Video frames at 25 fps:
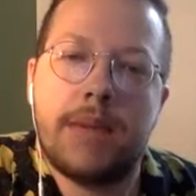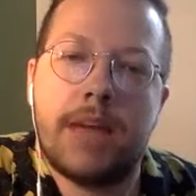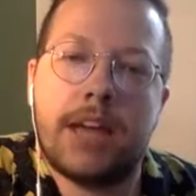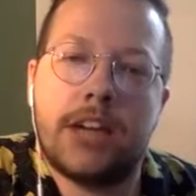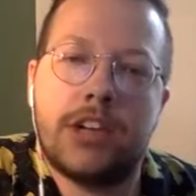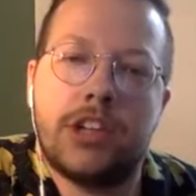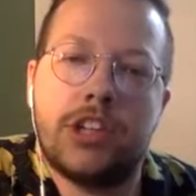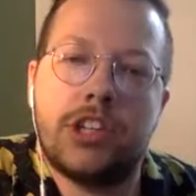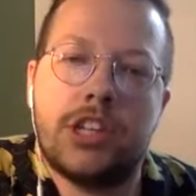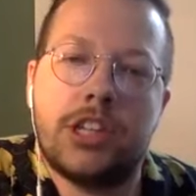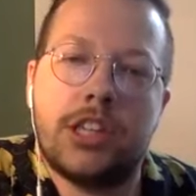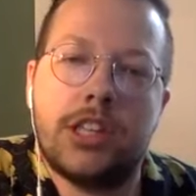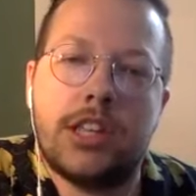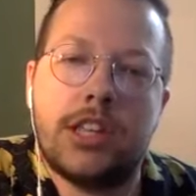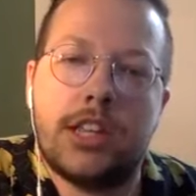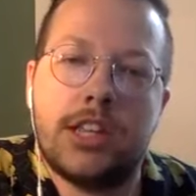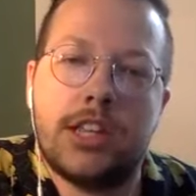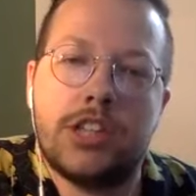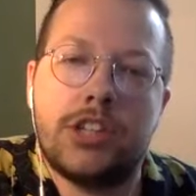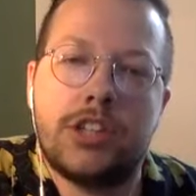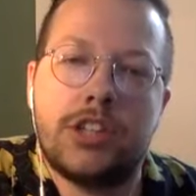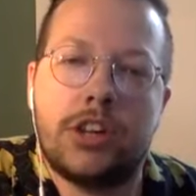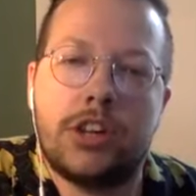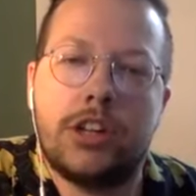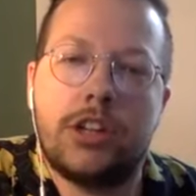Actually, that I
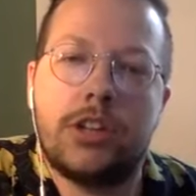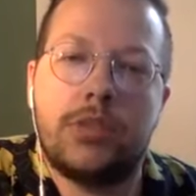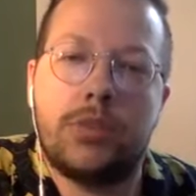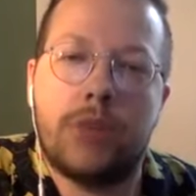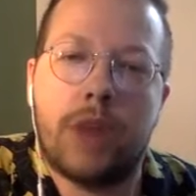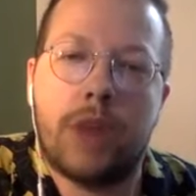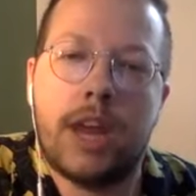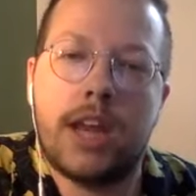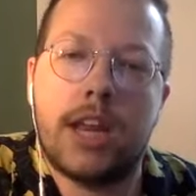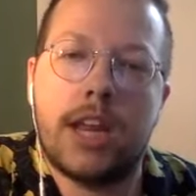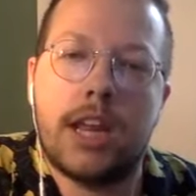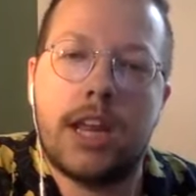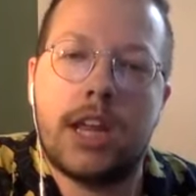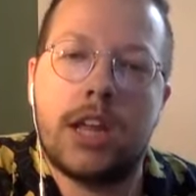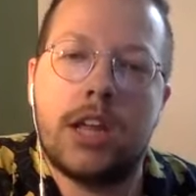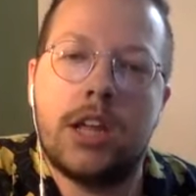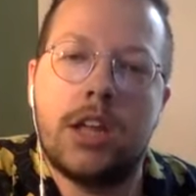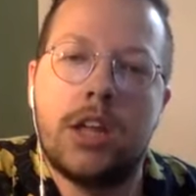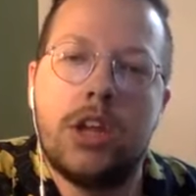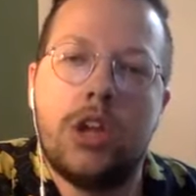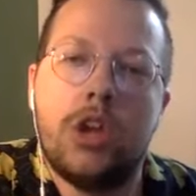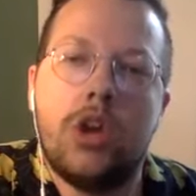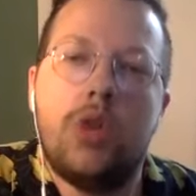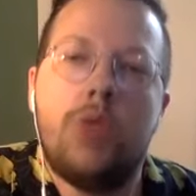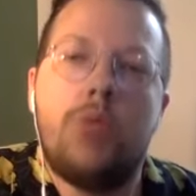started writing
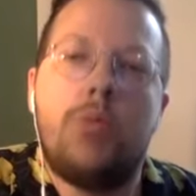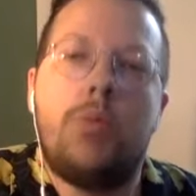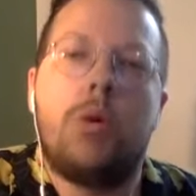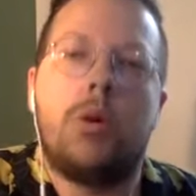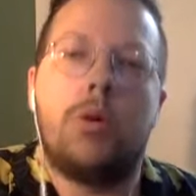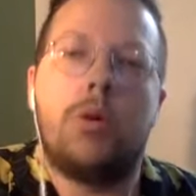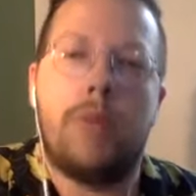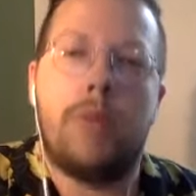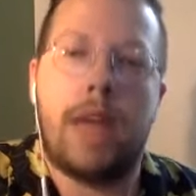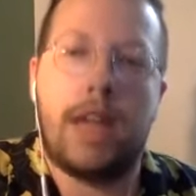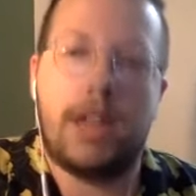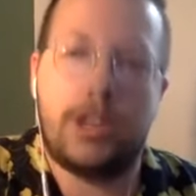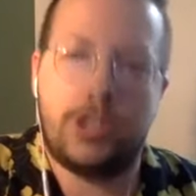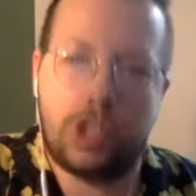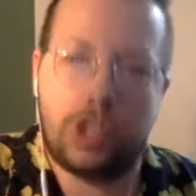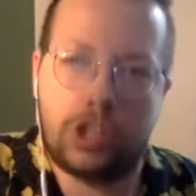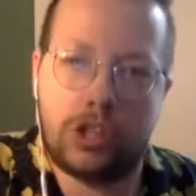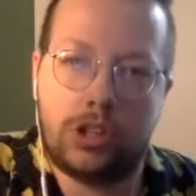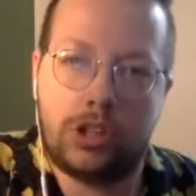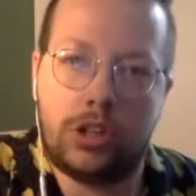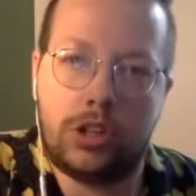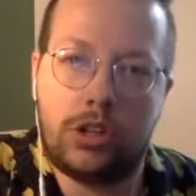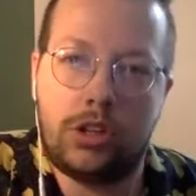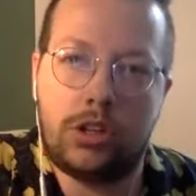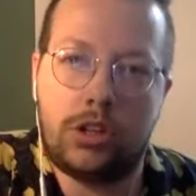more
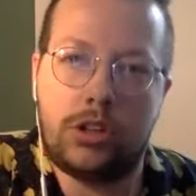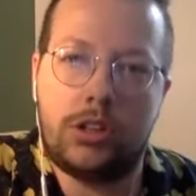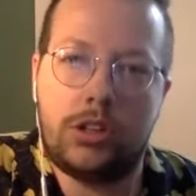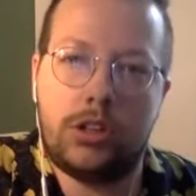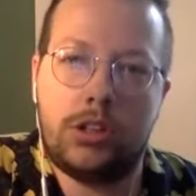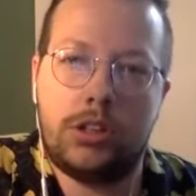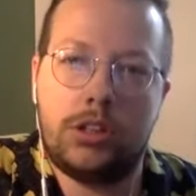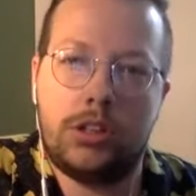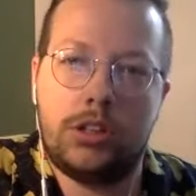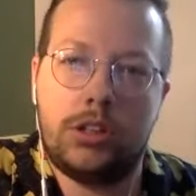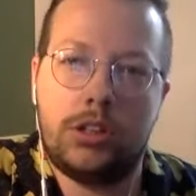magical